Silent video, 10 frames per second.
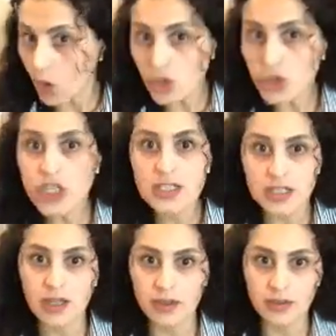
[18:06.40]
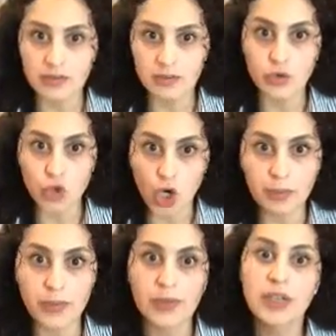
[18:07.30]
coach's job
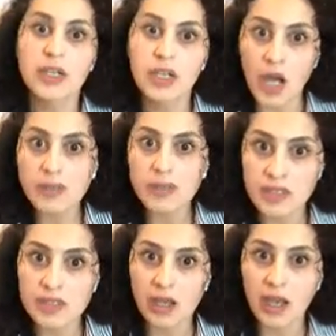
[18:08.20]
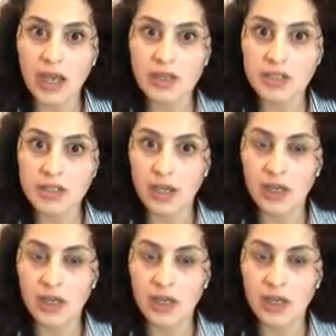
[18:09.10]
comes, and